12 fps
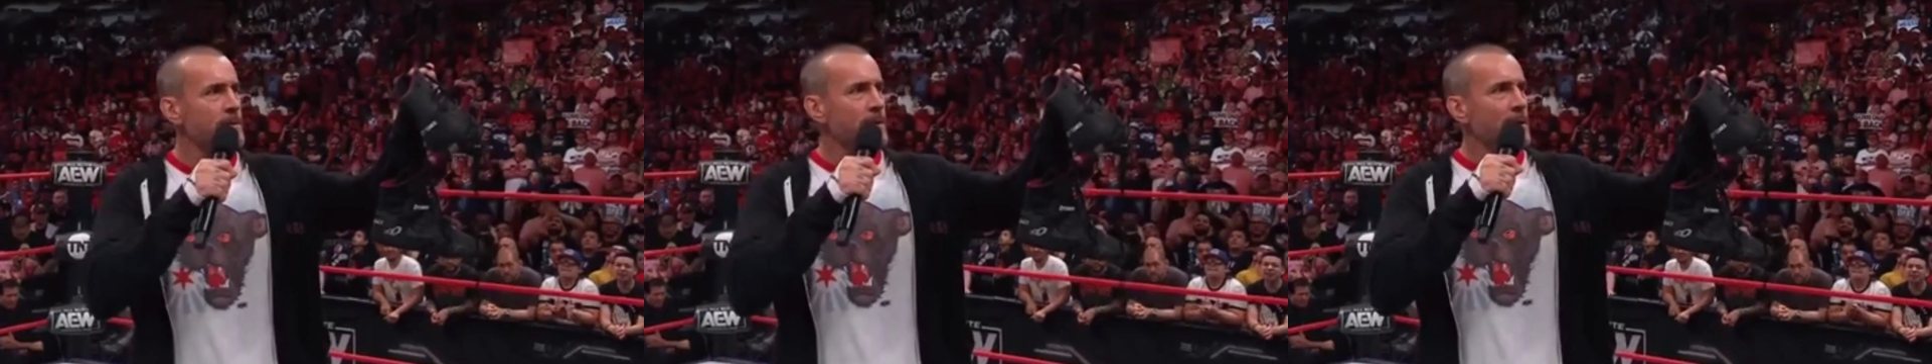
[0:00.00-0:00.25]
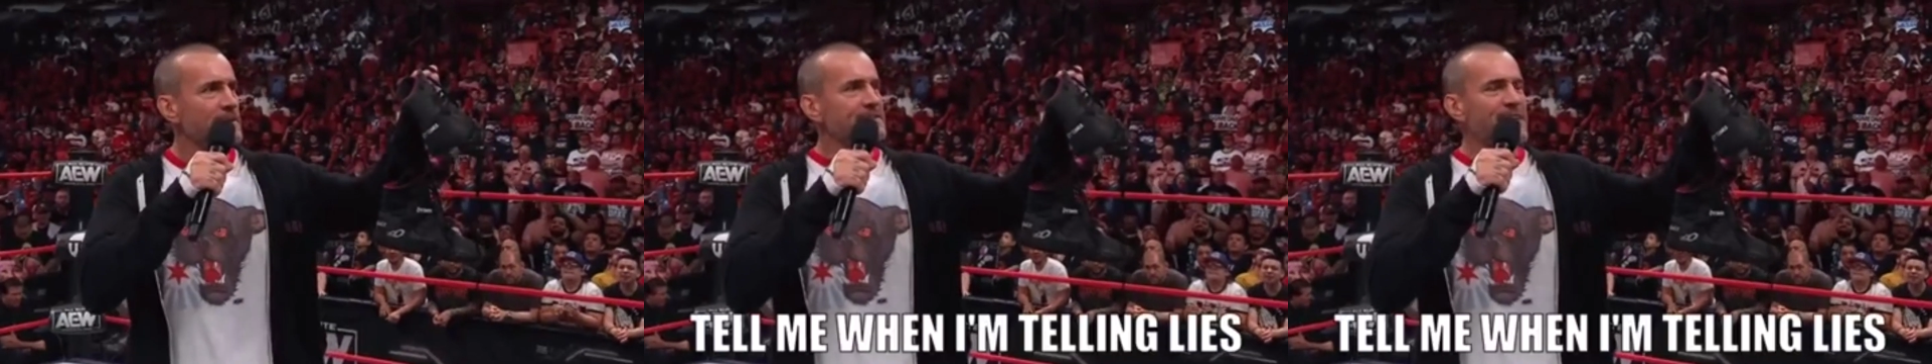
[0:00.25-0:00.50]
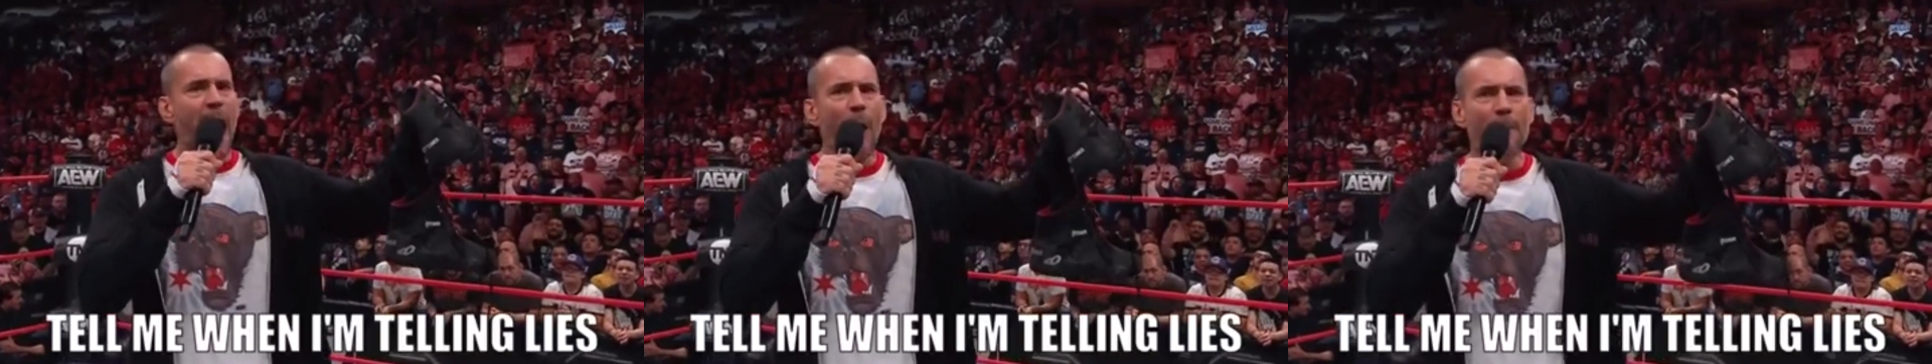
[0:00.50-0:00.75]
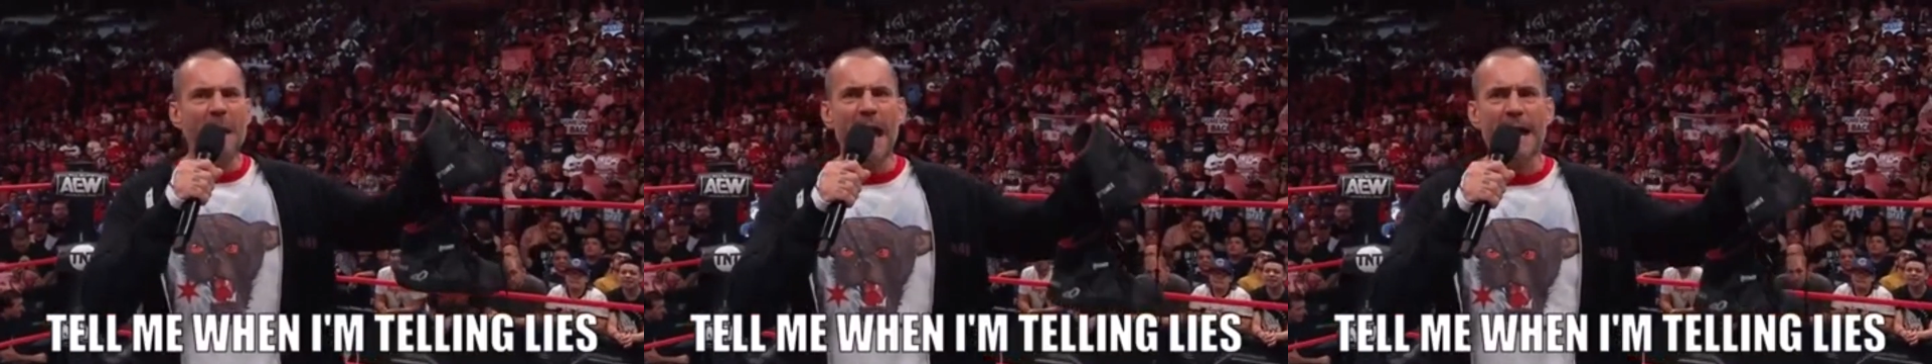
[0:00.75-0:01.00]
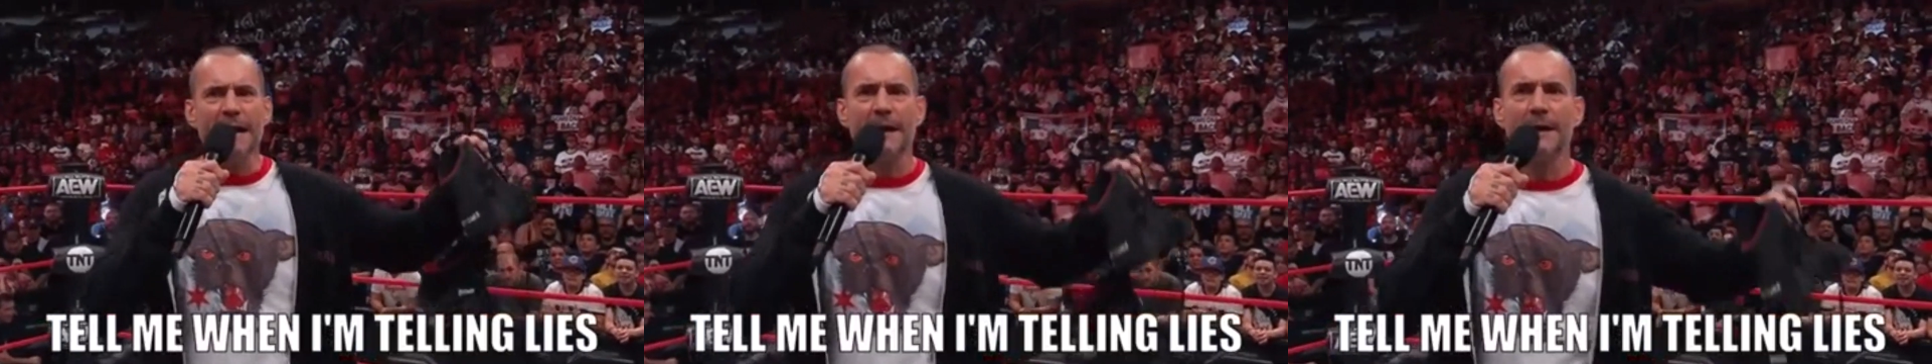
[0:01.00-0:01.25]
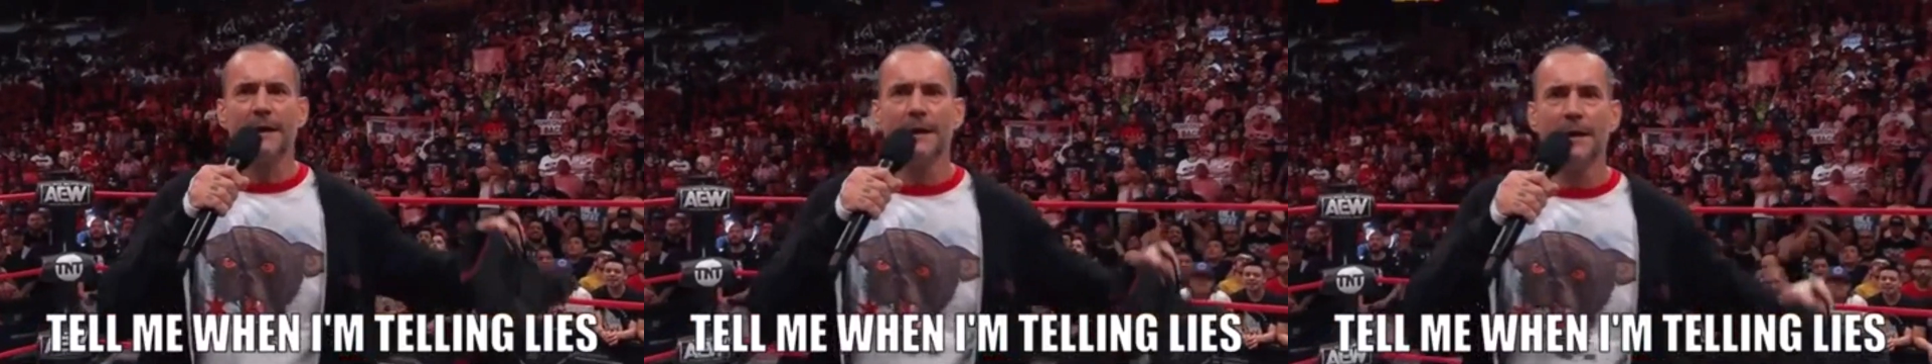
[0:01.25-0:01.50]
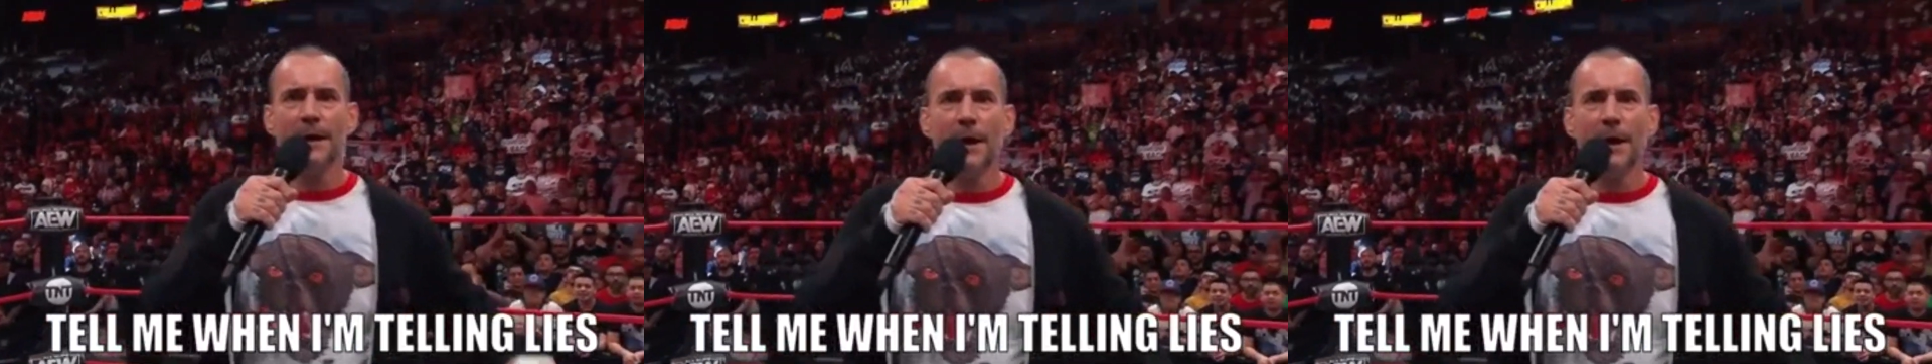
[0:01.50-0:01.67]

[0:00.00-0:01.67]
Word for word: he goes away after breaking his